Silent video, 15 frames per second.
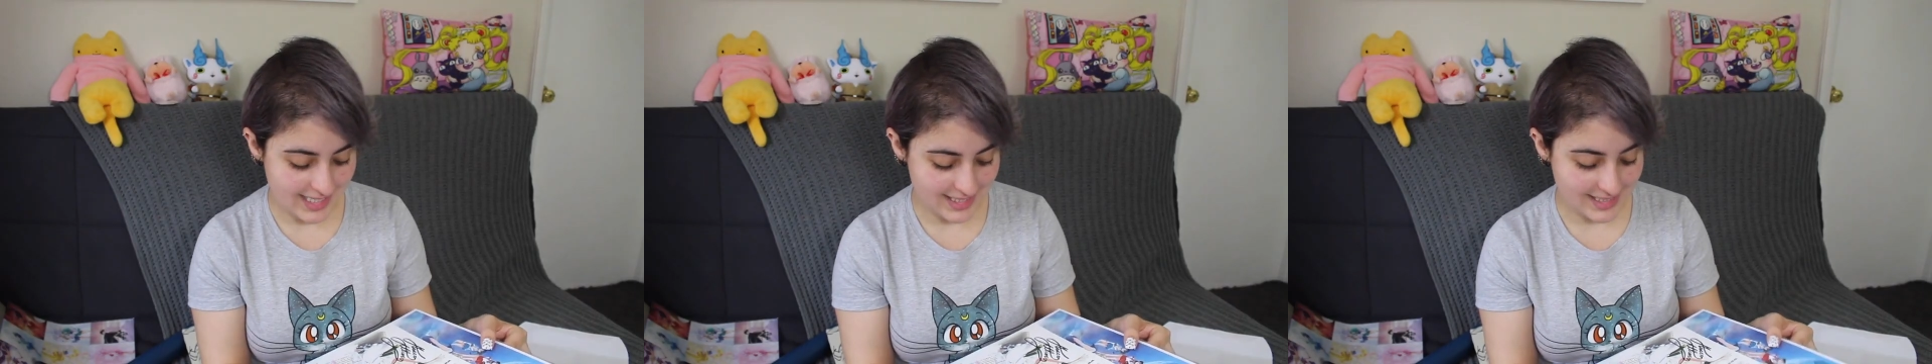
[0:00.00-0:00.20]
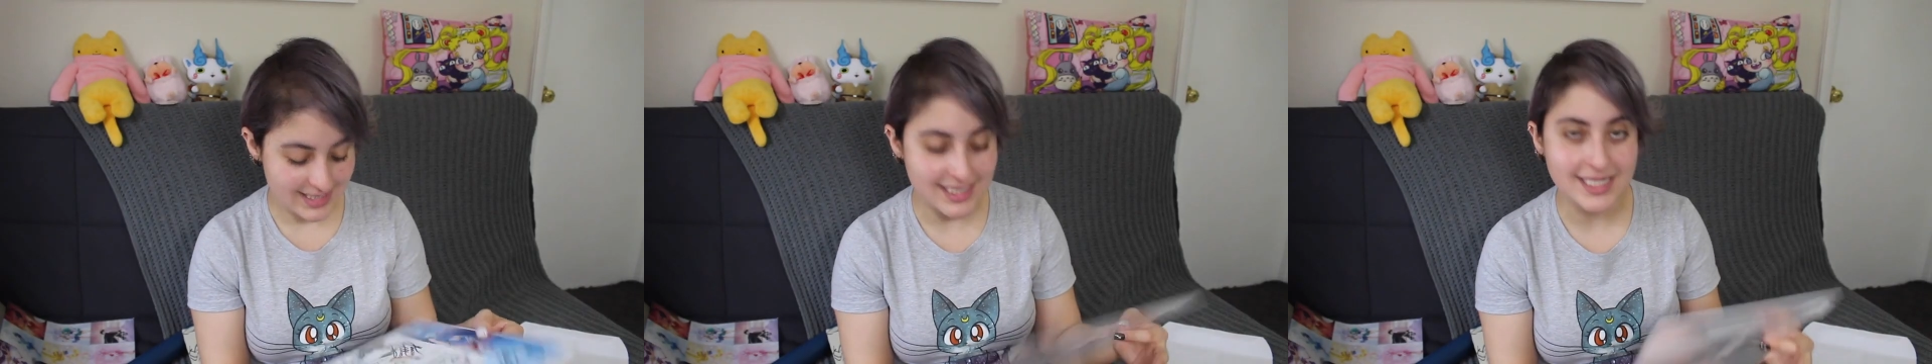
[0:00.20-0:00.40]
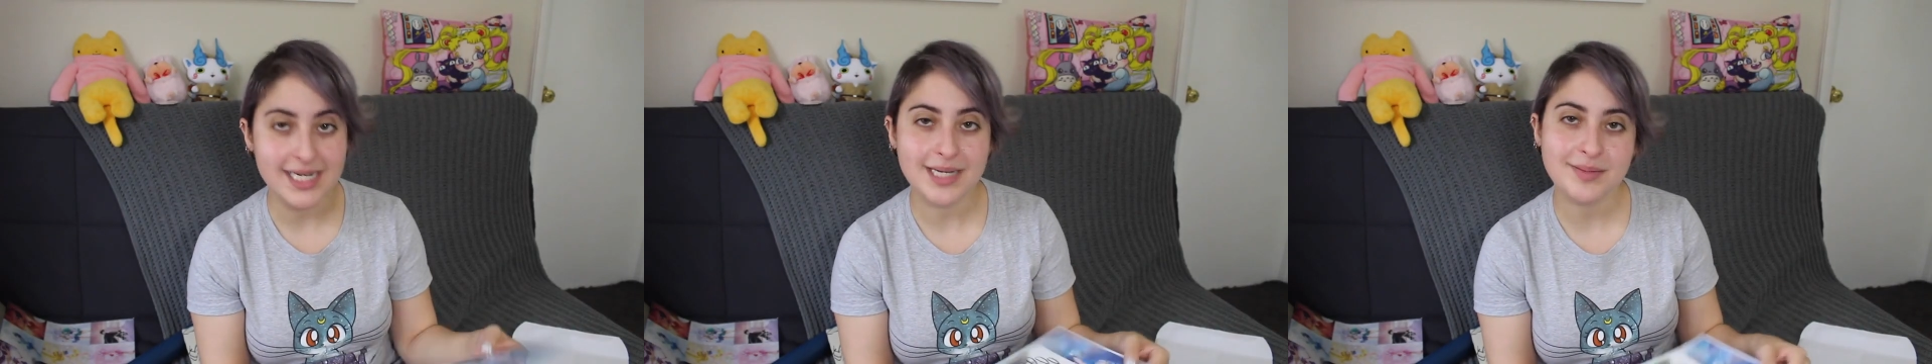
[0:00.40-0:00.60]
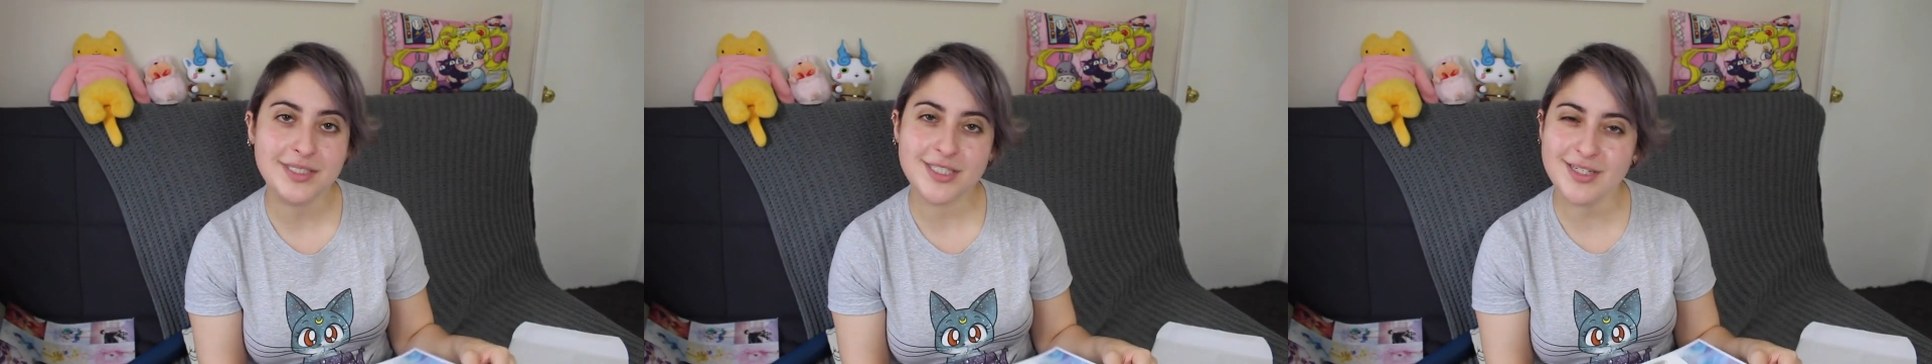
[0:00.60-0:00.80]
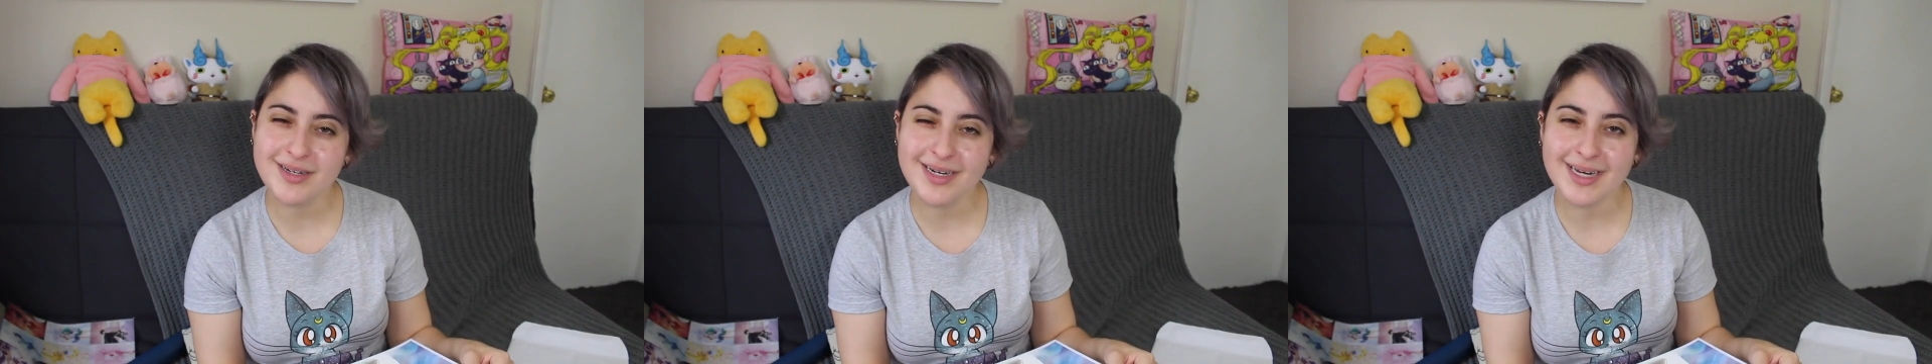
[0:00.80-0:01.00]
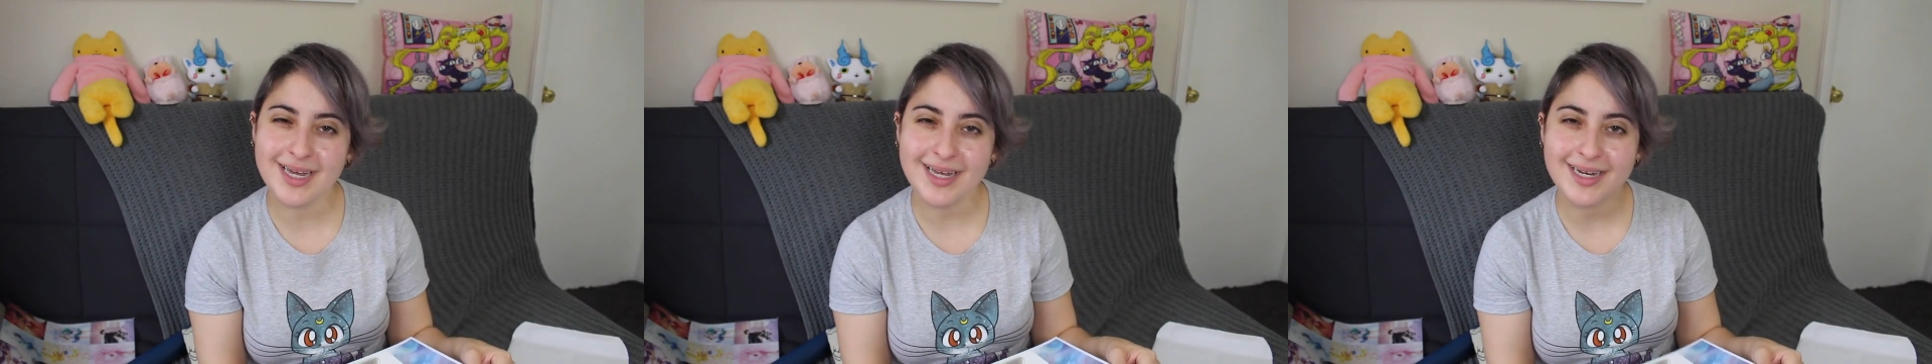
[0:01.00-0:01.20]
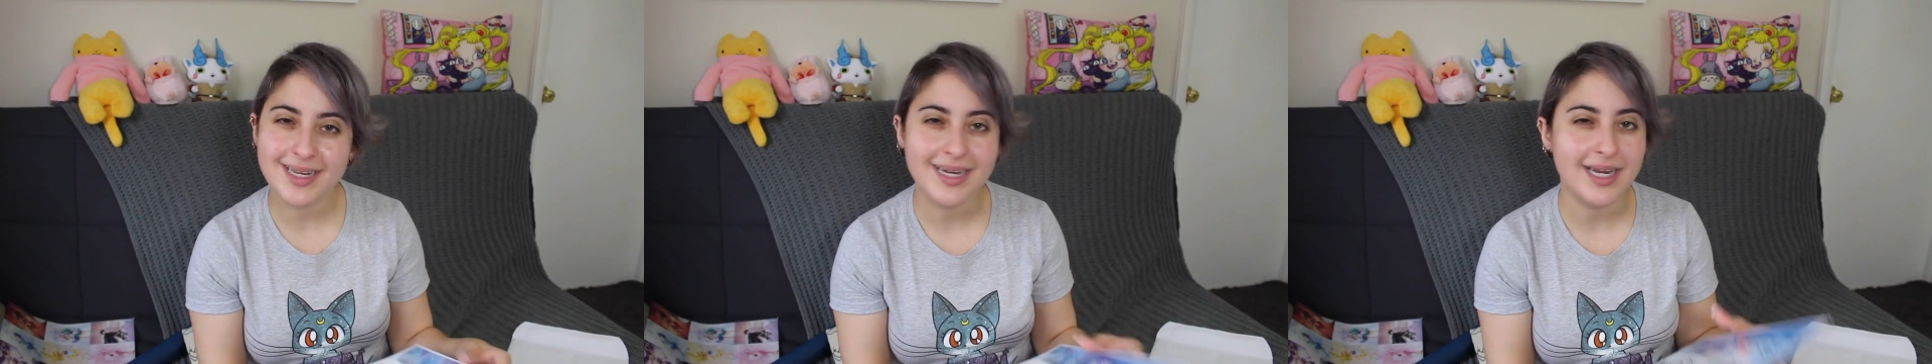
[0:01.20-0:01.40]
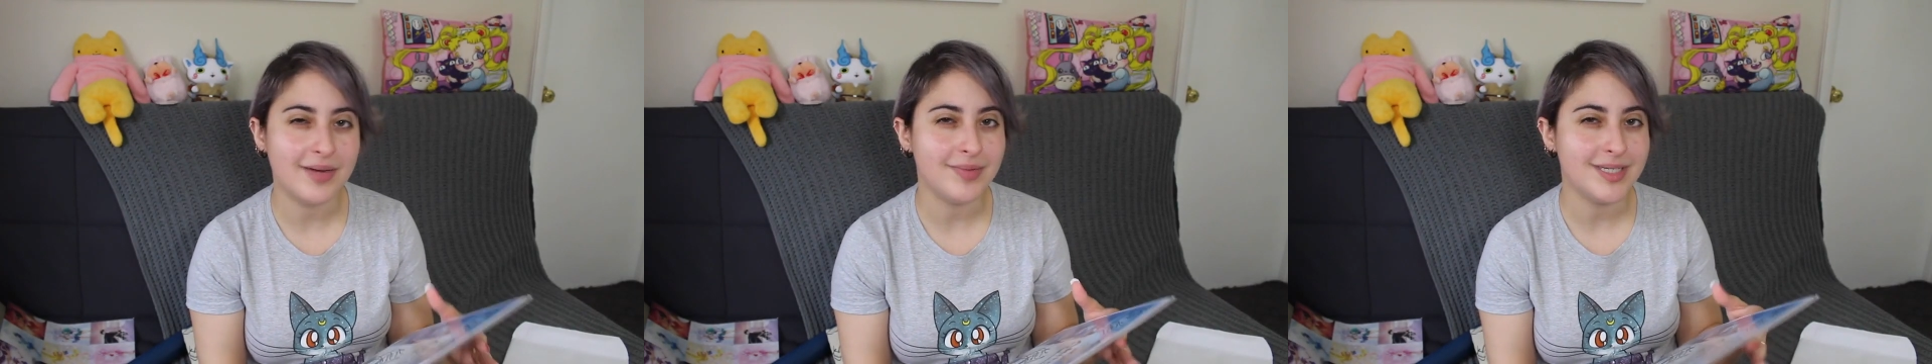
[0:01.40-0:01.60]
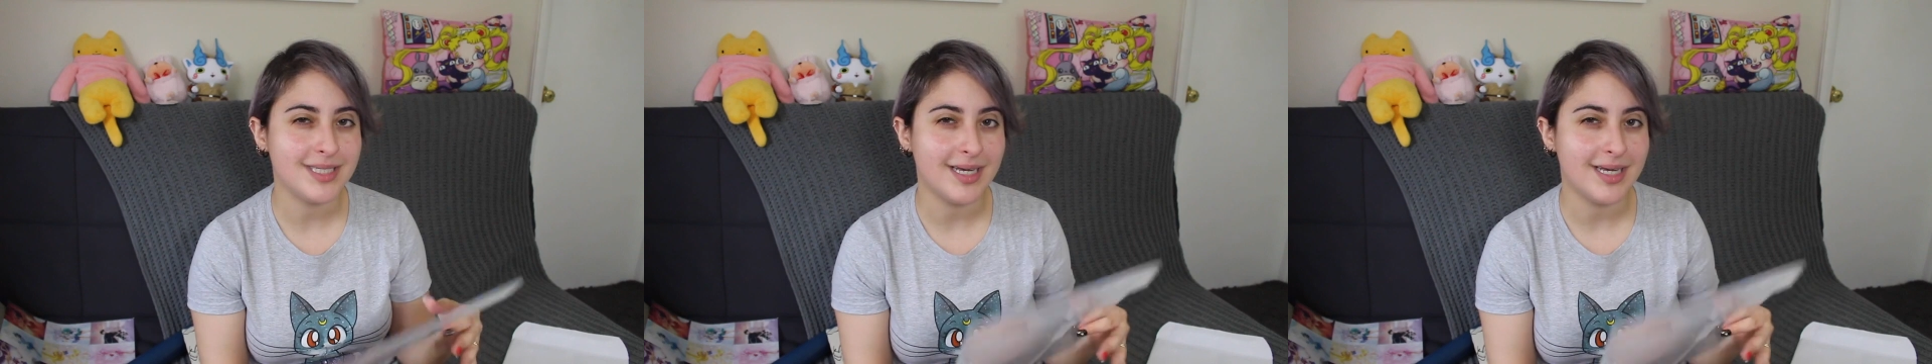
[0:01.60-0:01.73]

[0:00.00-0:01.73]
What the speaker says: can't stop staring at it every